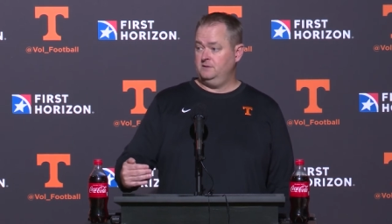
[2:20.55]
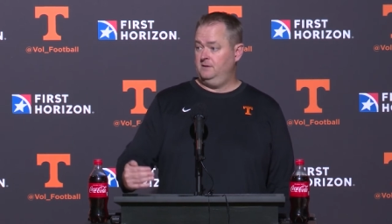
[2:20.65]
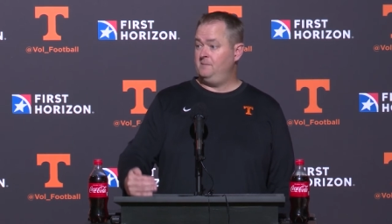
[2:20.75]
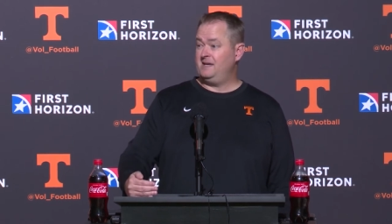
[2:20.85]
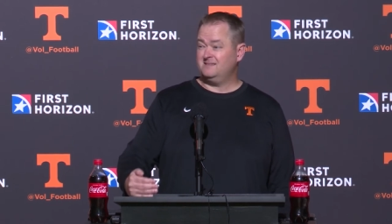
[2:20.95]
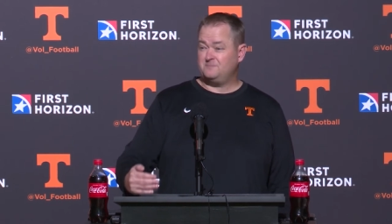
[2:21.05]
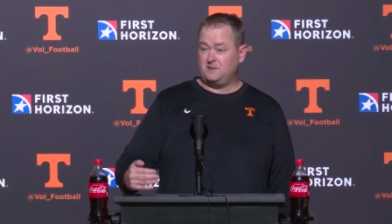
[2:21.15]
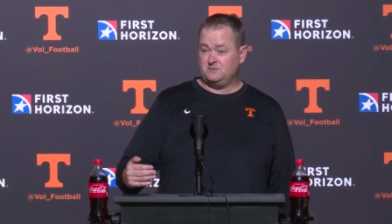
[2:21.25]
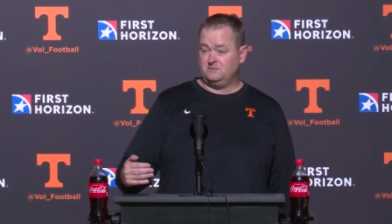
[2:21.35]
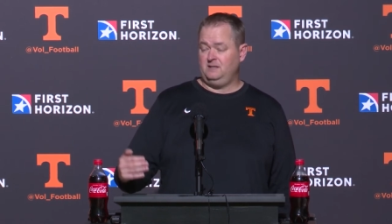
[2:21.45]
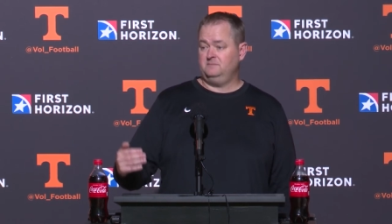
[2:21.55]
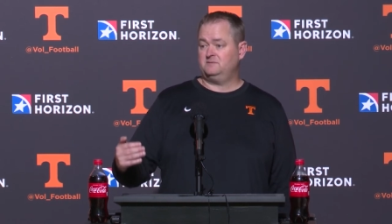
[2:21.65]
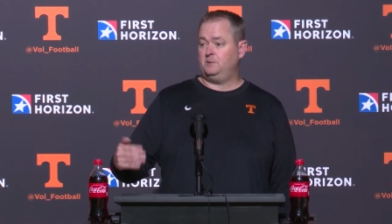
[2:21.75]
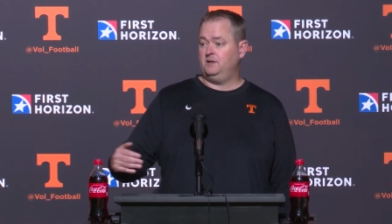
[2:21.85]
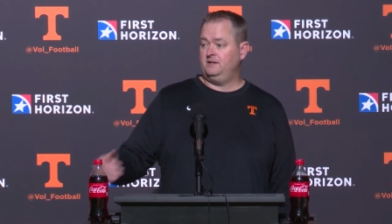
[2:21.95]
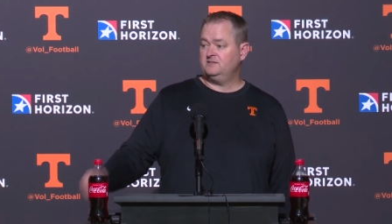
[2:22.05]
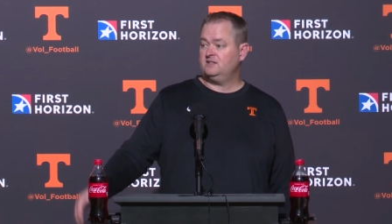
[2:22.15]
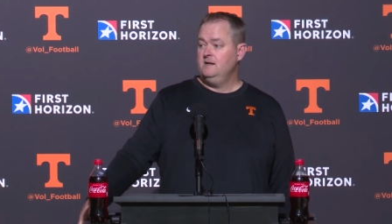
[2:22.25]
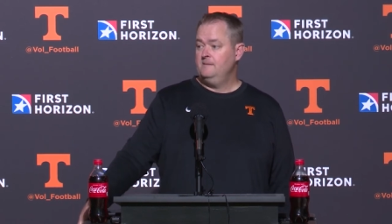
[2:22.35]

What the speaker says: making special teams plays,